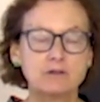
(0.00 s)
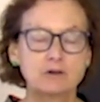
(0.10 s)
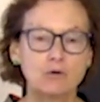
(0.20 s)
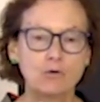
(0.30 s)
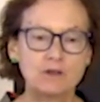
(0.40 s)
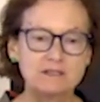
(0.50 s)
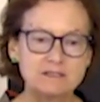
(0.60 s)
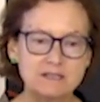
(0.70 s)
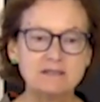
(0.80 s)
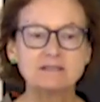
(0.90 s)
the
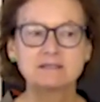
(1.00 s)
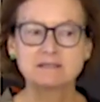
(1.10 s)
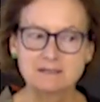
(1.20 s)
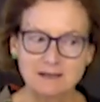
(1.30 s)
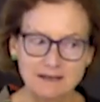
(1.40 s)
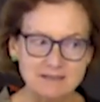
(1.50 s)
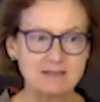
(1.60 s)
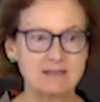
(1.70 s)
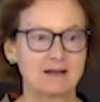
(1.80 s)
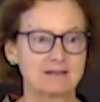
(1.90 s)
court did discuss
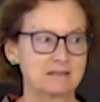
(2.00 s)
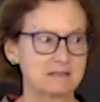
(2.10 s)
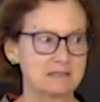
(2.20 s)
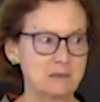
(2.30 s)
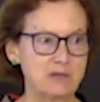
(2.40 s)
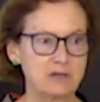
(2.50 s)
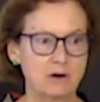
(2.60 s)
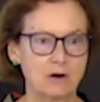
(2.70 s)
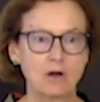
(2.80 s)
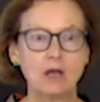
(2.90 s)
the
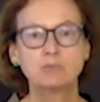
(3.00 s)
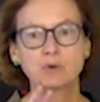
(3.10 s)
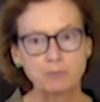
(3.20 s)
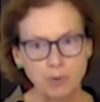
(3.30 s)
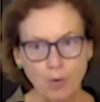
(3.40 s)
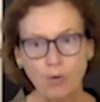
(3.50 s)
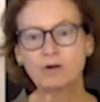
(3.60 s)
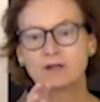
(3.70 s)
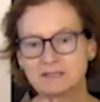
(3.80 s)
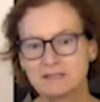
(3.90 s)
ICCPR and
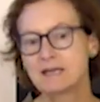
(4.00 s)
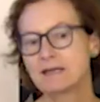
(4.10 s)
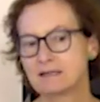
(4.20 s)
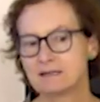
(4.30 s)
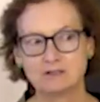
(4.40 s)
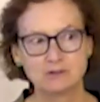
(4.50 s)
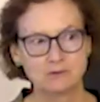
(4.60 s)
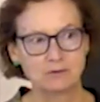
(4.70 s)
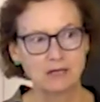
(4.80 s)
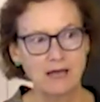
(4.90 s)
purported to take it into
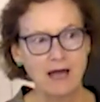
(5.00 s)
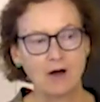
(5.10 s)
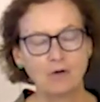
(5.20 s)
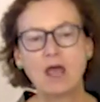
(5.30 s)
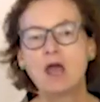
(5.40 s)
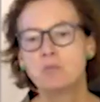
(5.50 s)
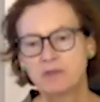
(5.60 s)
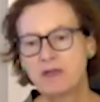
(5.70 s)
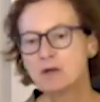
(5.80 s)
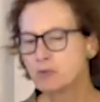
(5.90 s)
account,
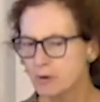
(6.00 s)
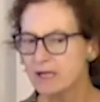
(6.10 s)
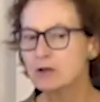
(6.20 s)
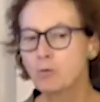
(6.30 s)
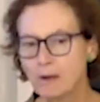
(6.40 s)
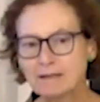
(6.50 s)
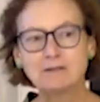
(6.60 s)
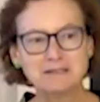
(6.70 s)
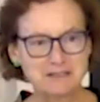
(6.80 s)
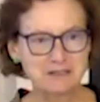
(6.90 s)
but then pretty
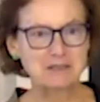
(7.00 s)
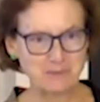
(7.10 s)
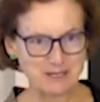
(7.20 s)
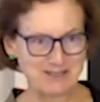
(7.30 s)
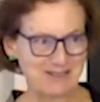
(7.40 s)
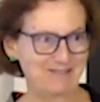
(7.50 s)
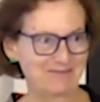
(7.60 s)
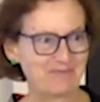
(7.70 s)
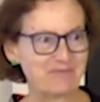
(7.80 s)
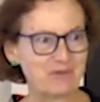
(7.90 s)
quickly dismissed it,
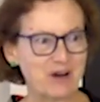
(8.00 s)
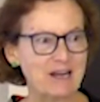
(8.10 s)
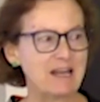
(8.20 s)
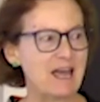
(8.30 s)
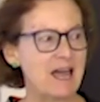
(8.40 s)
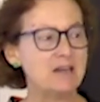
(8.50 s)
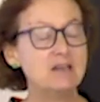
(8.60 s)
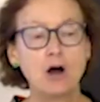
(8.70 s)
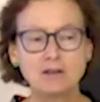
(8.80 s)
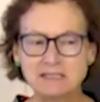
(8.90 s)
right? And
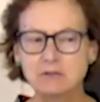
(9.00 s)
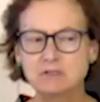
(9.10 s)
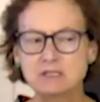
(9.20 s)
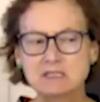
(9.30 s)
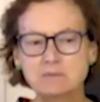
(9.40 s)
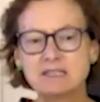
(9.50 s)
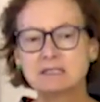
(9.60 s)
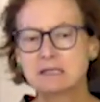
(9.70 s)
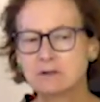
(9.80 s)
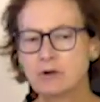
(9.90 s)
also
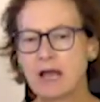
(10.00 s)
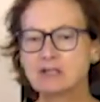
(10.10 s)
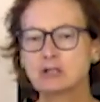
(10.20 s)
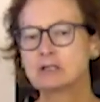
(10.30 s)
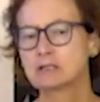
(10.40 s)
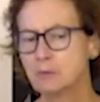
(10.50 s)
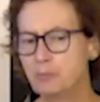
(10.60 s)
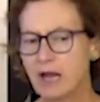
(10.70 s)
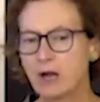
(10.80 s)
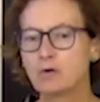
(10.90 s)
dismissed international and
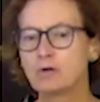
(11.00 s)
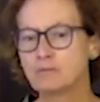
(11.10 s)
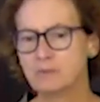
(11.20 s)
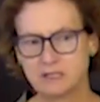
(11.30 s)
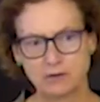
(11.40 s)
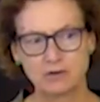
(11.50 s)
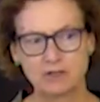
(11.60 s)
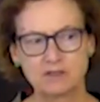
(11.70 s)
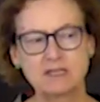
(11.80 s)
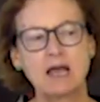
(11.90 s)
comparative
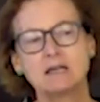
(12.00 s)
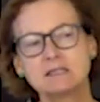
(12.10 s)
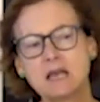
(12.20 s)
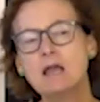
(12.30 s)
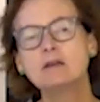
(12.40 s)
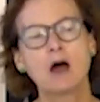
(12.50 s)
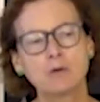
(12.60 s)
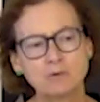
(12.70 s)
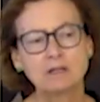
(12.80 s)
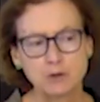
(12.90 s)
materials as
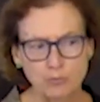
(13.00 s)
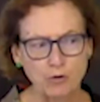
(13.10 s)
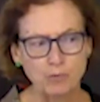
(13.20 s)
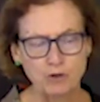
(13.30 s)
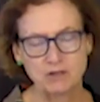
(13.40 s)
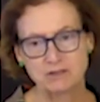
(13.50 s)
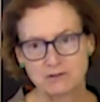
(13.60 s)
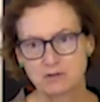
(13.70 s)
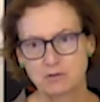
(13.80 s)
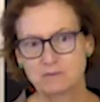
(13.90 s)
not really appropriate to
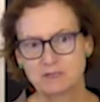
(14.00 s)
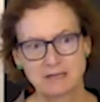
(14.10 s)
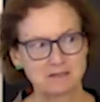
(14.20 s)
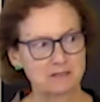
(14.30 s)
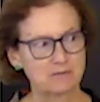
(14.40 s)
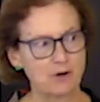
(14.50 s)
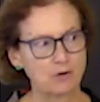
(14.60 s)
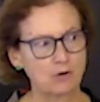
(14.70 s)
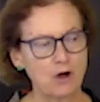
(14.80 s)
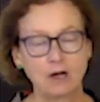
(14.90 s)
the circumstances of
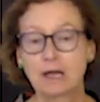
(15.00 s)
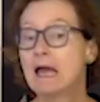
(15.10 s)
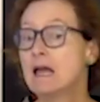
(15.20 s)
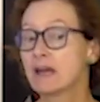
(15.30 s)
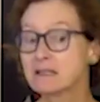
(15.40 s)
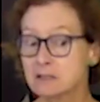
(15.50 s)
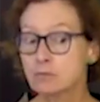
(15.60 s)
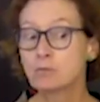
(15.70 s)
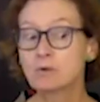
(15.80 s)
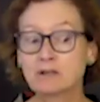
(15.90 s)
Hong Kong. That's a
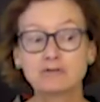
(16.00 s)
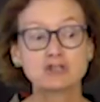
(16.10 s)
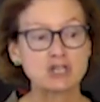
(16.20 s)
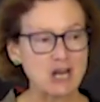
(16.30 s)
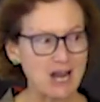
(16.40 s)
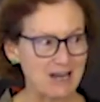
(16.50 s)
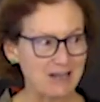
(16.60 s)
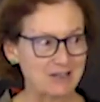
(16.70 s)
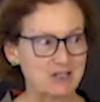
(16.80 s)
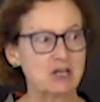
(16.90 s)
real
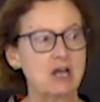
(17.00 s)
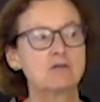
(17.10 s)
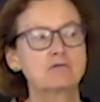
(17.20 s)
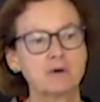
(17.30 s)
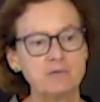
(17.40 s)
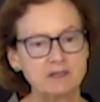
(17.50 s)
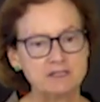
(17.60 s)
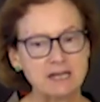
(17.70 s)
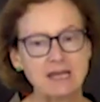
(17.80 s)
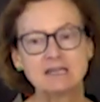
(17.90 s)
change from the
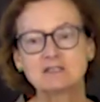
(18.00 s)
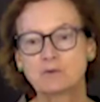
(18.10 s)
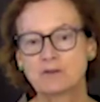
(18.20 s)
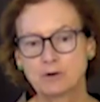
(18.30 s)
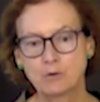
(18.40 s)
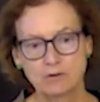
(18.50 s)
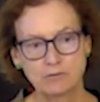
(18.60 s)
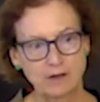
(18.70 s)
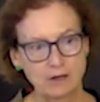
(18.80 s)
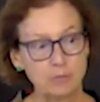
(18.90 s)
days when the Court of
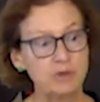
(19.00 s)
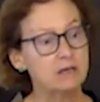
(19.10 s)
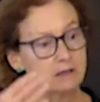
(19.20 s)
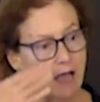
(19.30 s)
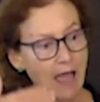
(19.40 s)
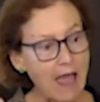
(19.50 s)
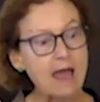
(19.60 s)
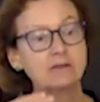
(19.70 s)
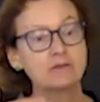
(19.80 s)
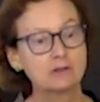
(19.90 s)
Final Appeal
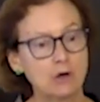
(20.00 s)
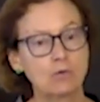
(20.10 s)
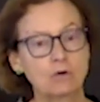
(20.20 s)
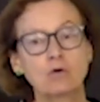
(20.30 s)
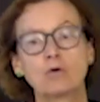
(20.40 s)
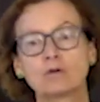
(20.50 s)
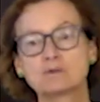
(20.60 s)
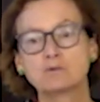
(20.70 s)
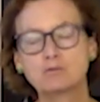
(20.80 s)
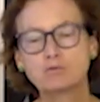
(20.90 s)
and the lower
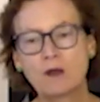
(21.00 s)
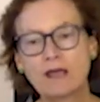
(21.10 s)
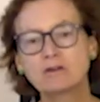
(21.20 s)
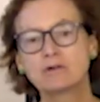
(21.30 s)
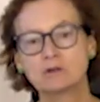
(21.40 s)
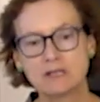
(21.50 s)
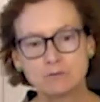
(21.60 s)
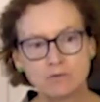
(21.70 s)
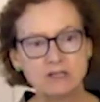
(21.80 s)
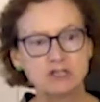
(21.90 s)
courts would
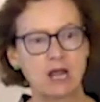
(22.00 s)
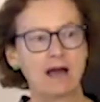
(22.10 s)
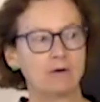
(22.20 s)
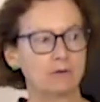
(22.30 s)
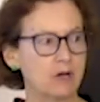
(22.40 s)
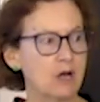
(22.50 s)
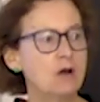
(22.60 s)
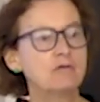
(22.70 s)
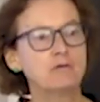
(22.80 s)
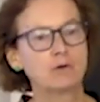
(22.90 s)
regularly reach out
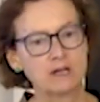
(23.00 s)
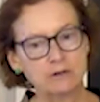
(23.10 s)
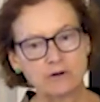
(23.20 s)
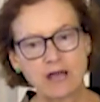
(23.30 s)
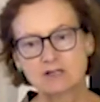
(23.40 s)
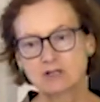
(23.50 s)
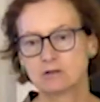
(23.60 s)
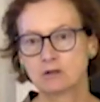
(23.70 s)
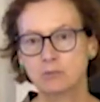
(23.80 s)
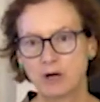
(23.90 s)
for international
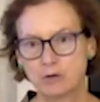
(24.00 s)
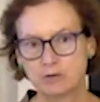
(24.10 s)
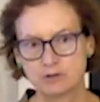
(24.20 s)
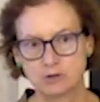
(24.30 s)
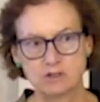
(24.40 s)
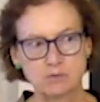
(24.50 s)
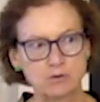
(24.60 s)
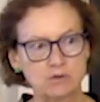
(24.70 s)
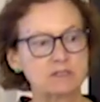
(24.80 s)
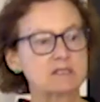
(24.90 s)
and comparative
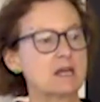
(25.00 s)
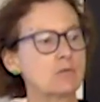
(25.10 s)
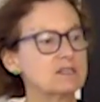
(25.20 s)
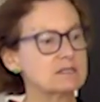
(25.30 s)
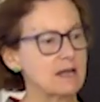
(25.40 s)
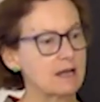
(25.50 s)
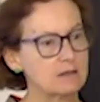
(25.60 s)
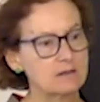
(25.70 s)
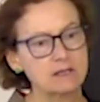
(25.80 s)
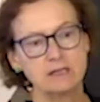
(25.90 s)
jurisprudence. They would cite
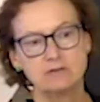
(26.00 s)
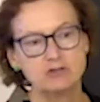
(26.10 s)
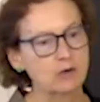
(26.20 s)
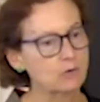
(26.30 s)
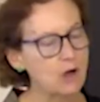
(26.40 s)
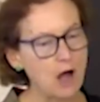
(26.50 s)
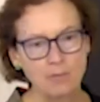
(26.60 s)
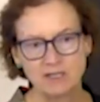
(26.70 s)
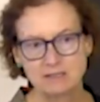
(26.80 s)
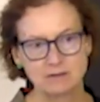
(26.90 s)
the general
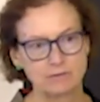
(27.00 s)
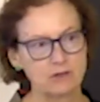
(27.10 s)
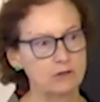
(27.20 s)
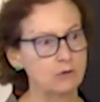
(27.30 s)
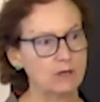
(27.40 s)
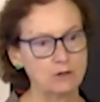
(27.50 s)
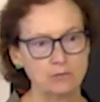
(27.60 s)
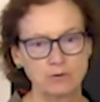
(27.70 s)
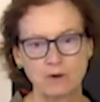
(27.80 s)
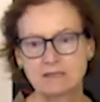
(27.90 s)
comments of the UN Human